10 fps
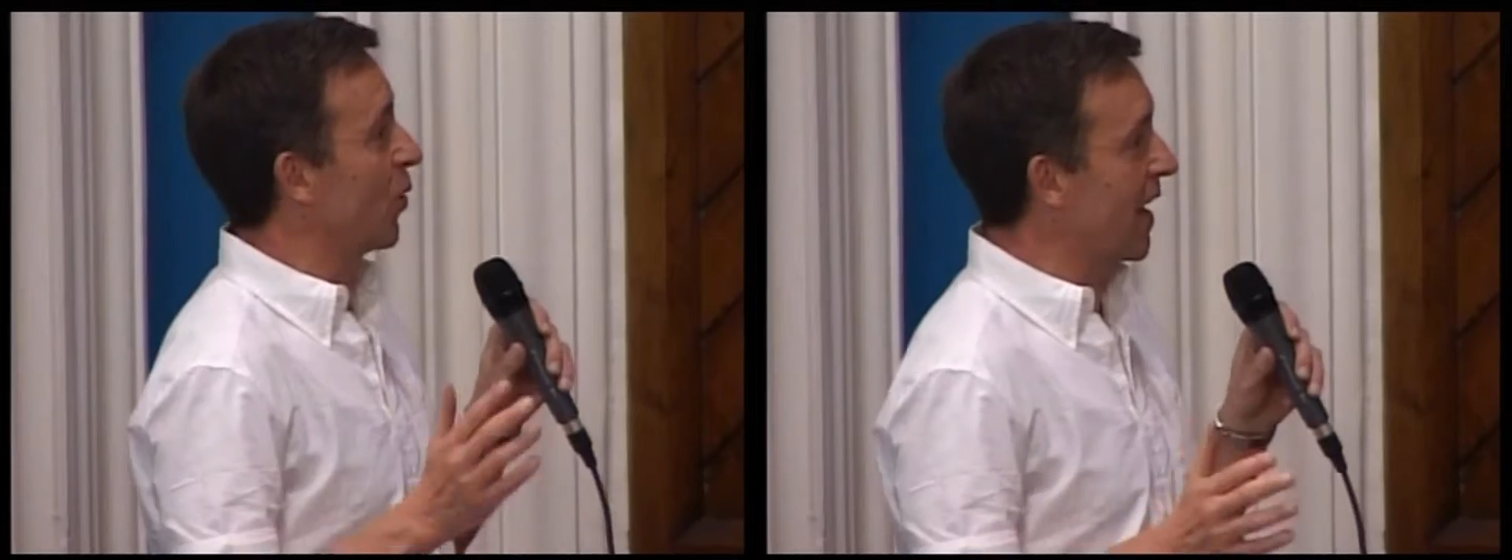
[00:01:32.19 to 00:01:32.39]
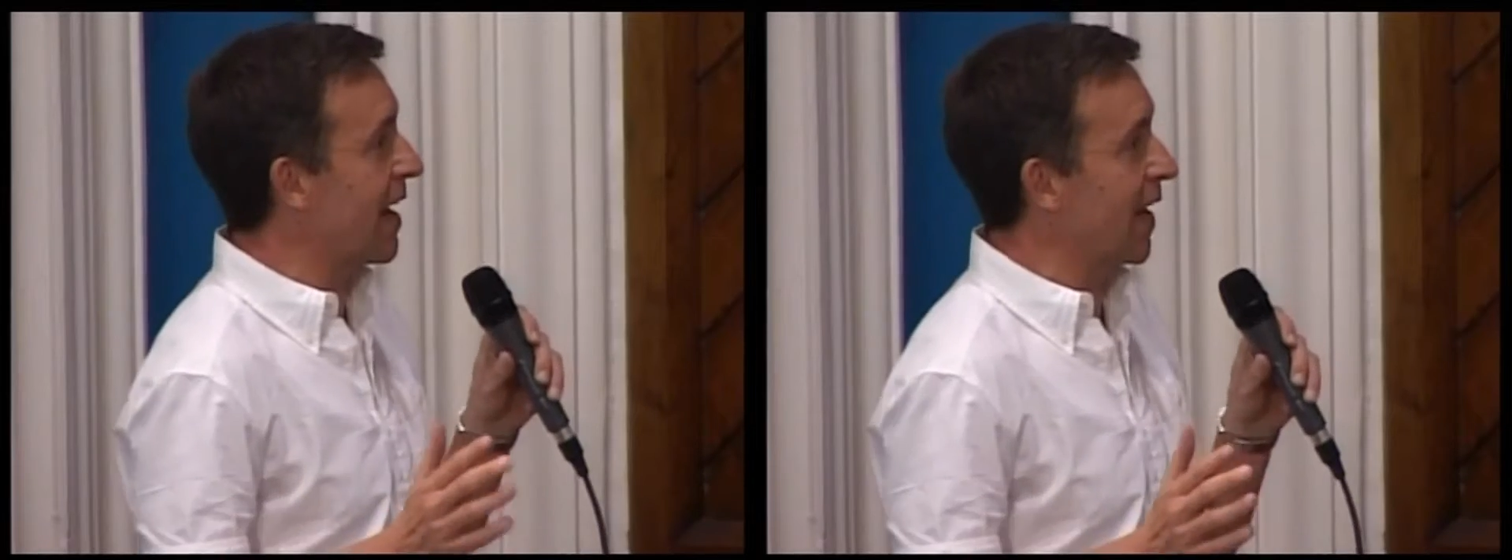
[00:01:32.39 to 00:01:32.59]

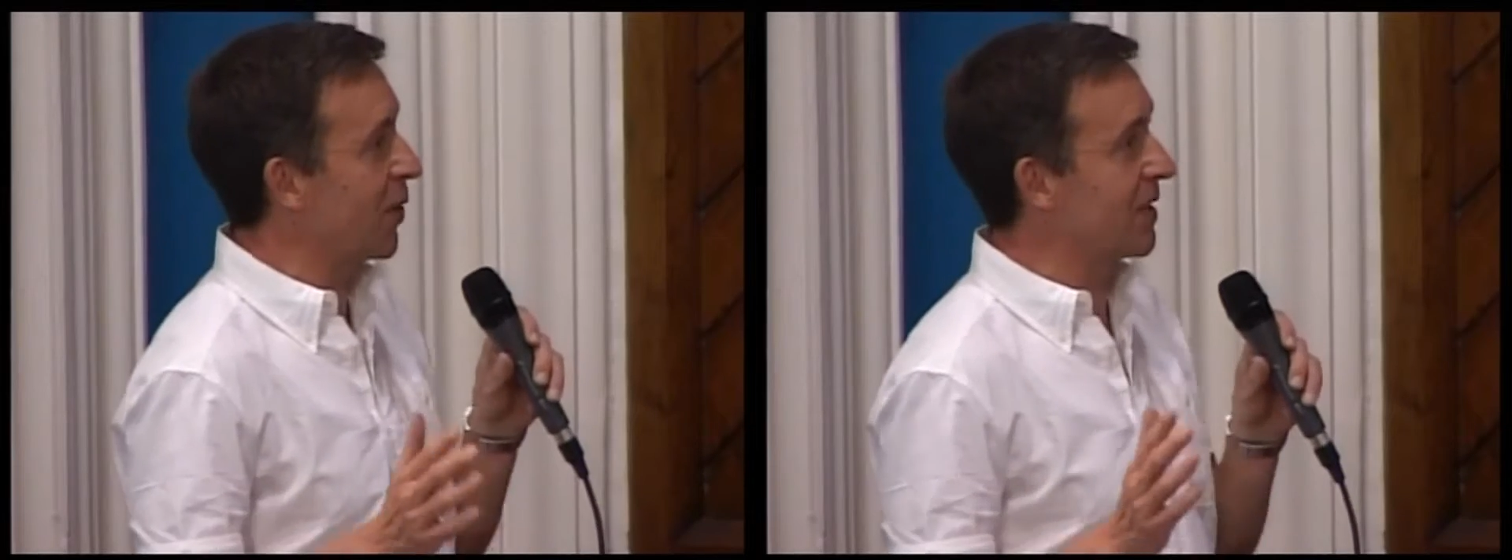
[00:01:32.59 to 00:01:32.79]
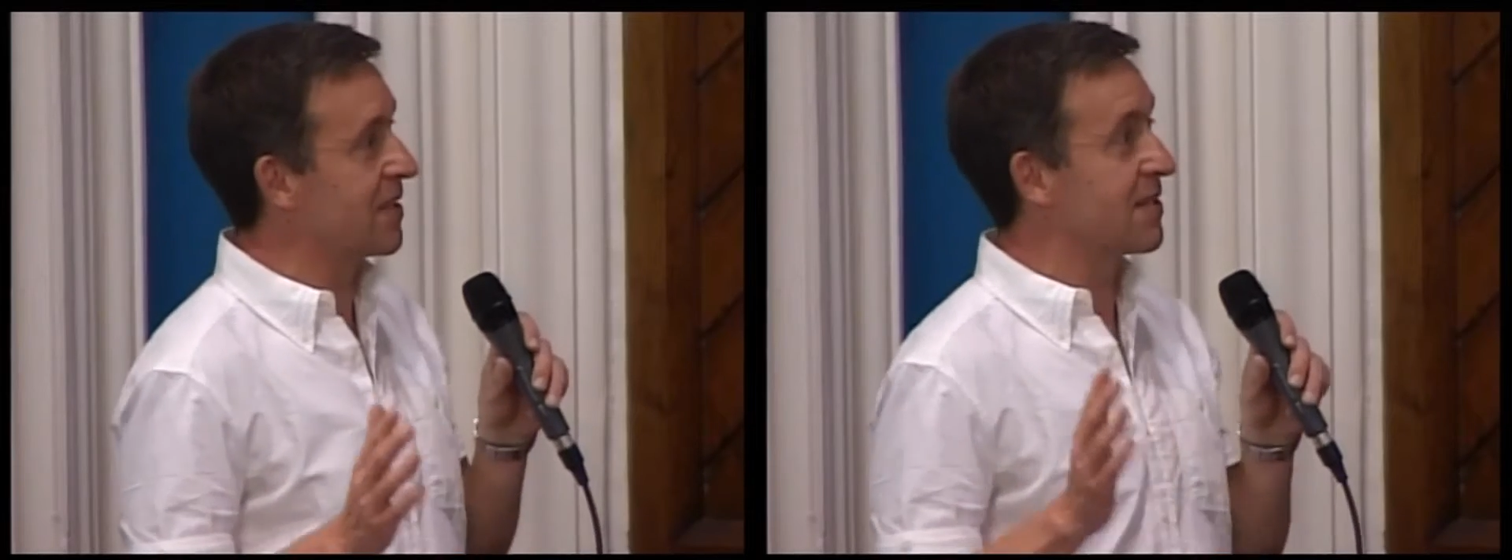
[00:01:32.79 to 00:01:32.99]

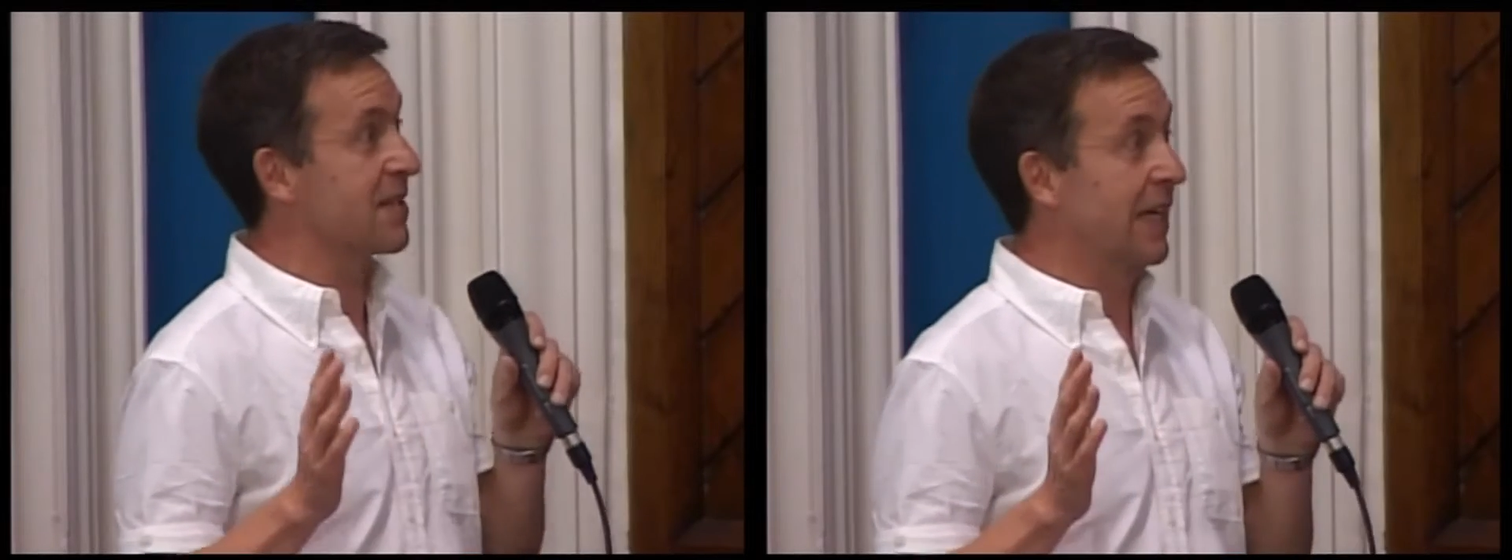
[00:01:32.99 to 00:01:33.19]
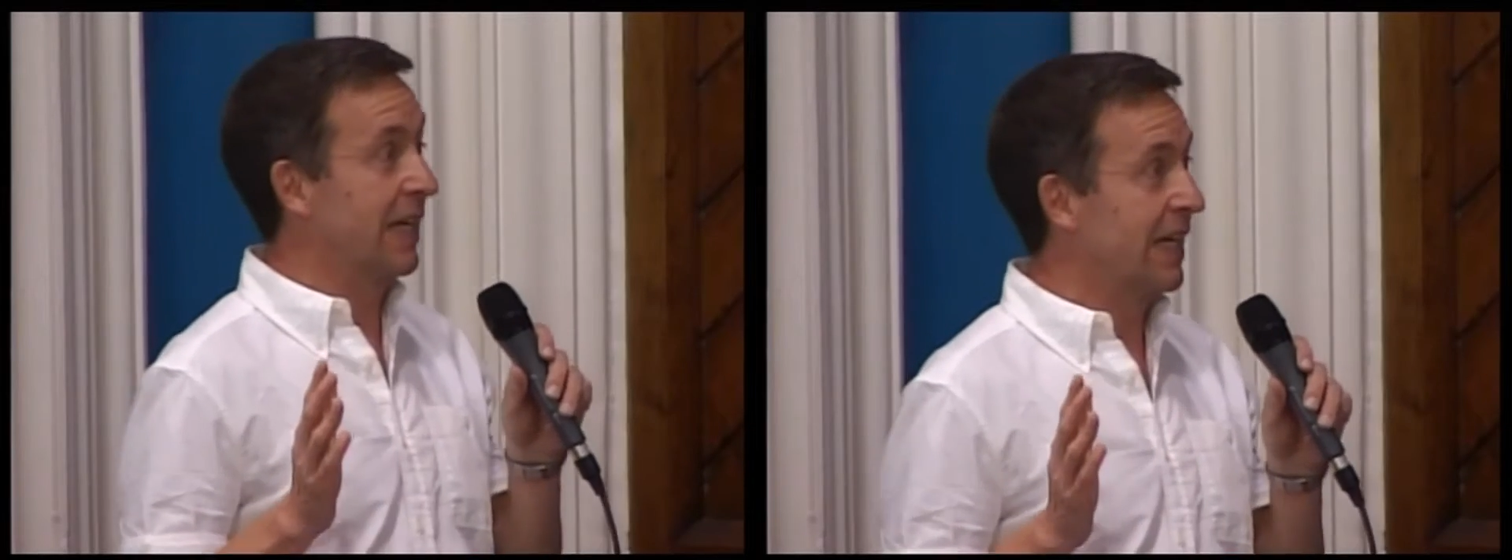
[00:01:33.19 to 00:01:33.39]
now
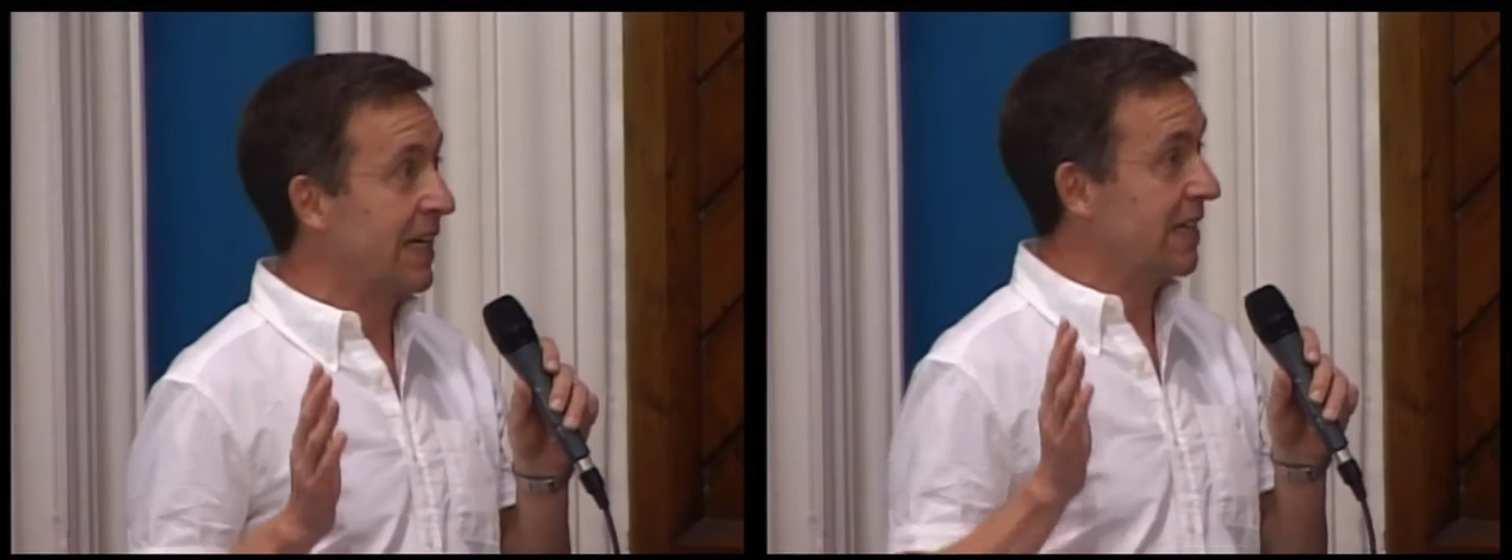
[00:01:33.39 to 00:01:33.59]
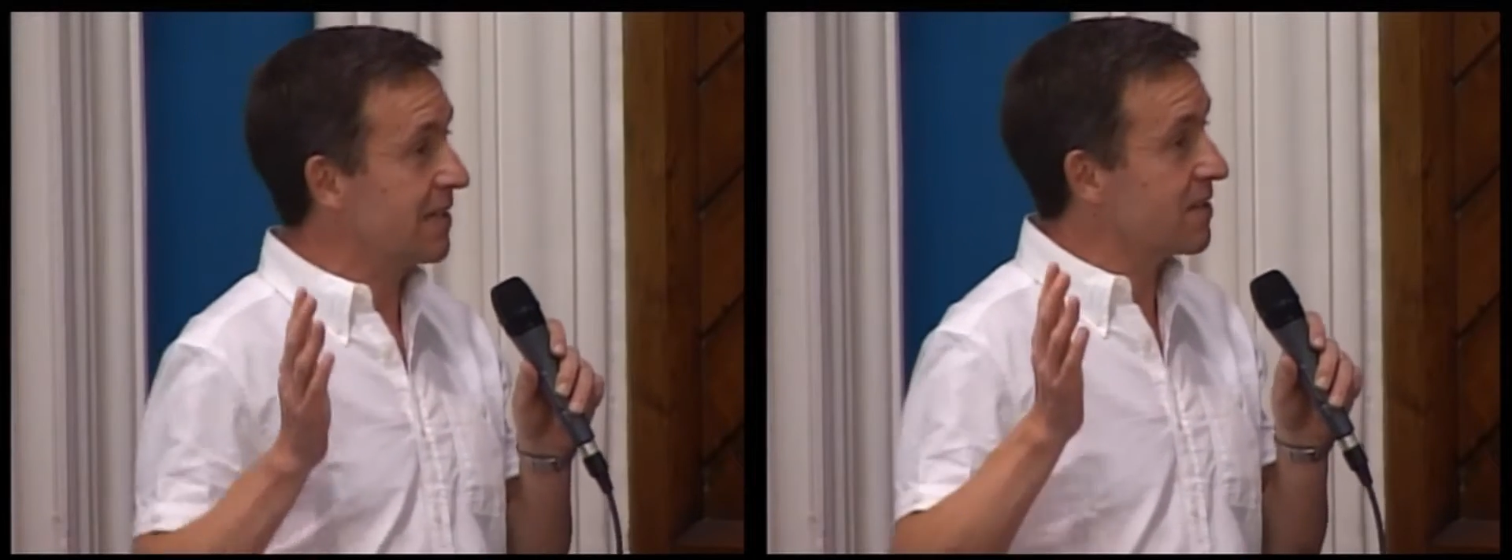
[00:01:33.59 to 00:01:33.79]
is,
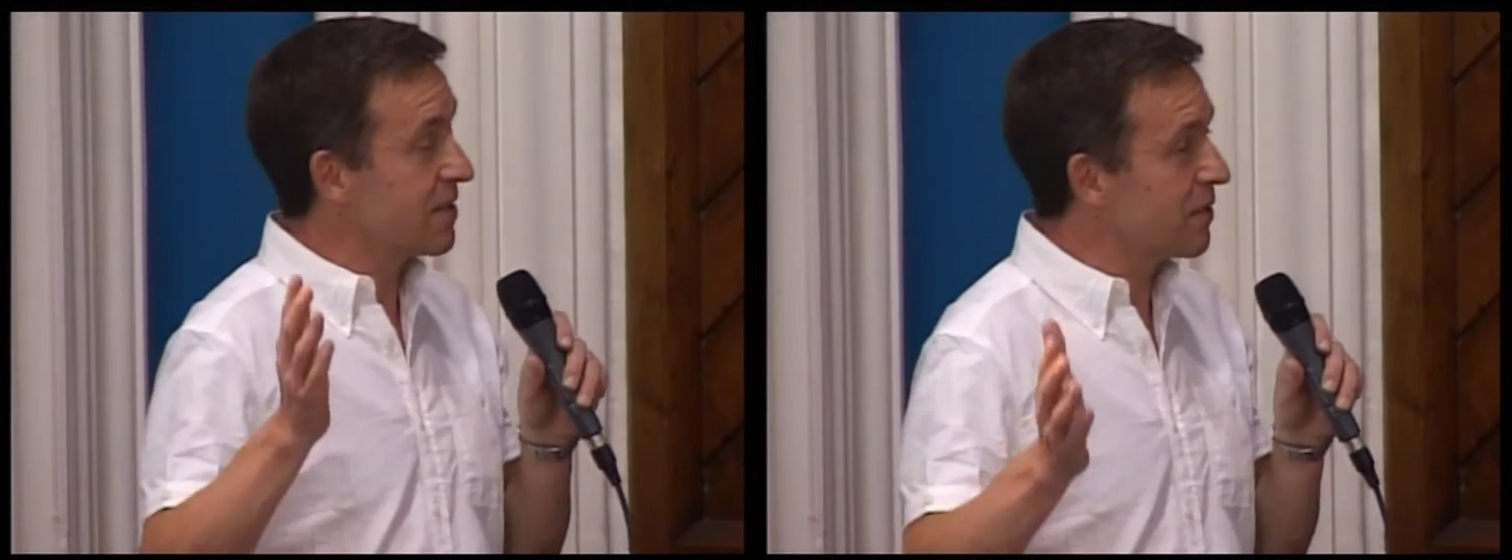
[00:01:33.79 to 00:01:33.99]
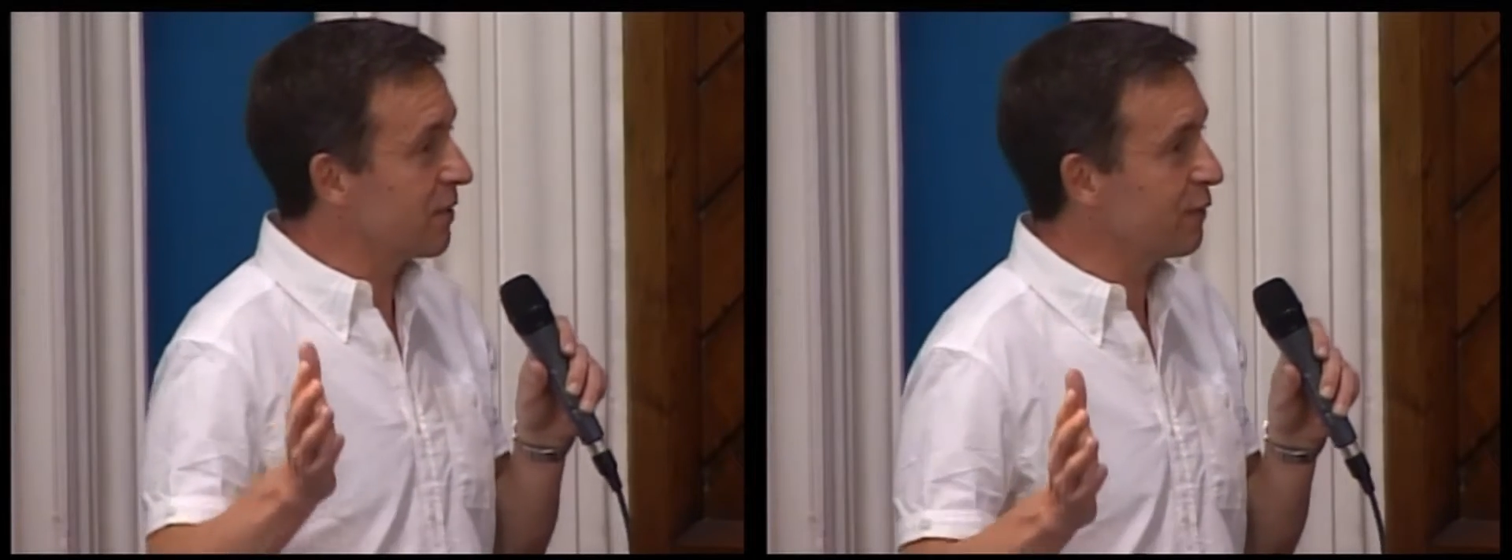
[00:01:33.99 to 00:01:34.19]
is
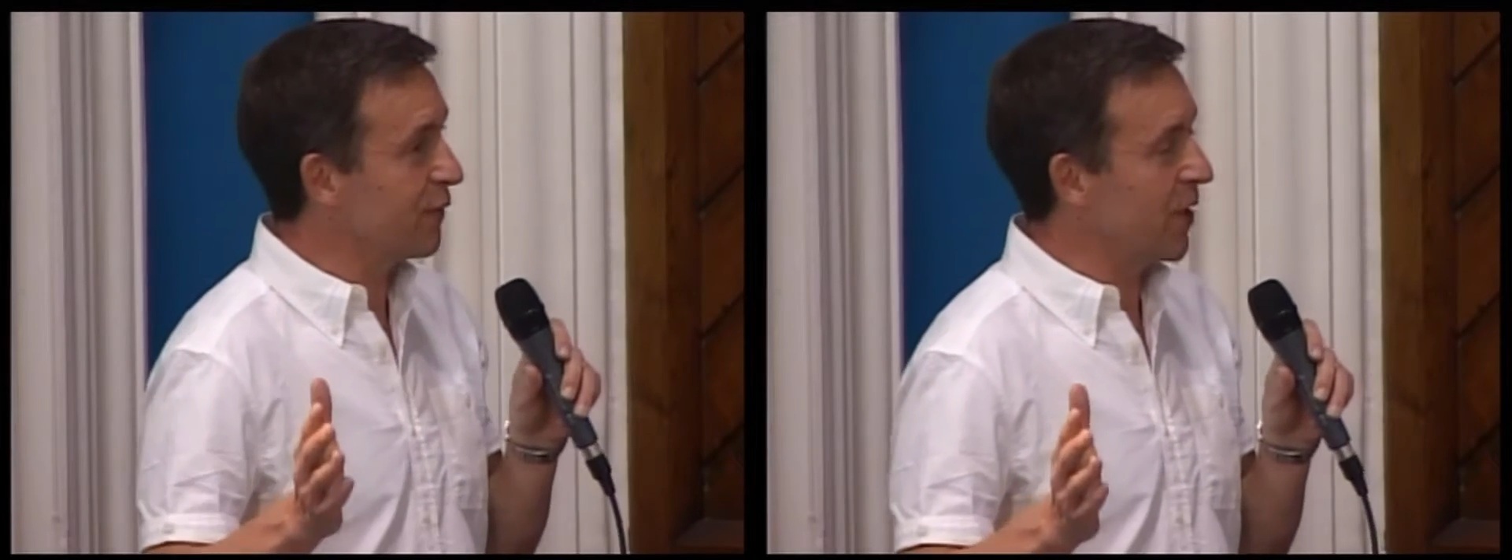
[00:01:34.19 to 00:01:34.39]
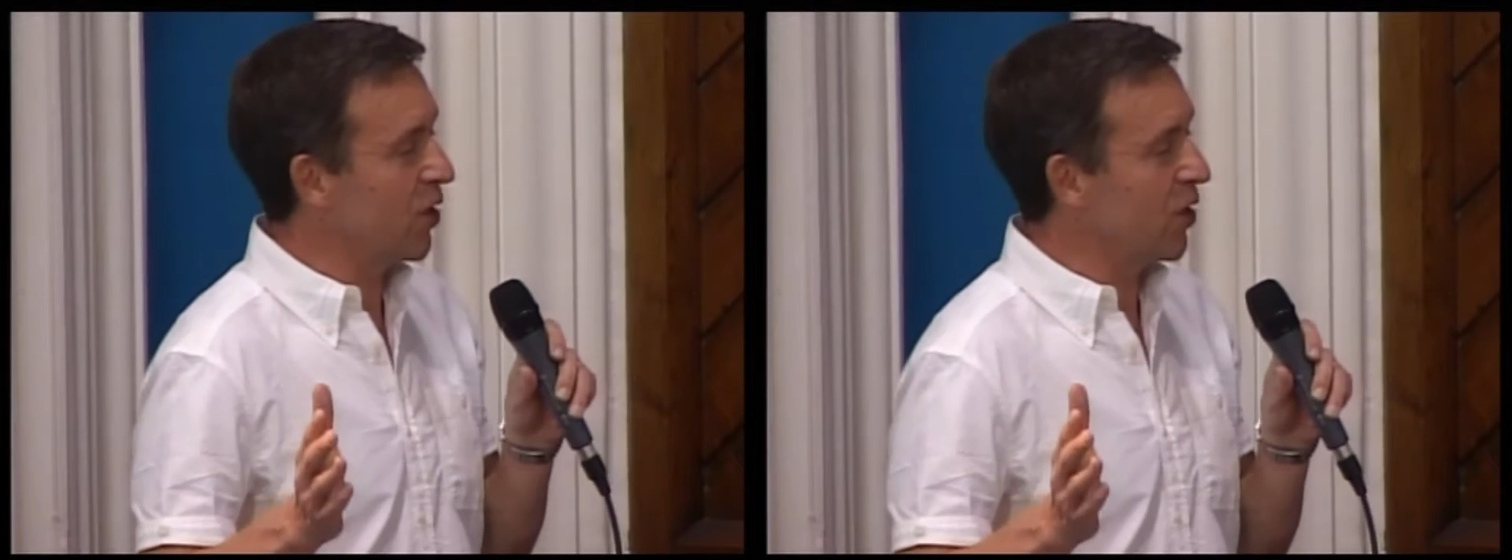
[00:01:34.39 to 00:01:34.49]
sort of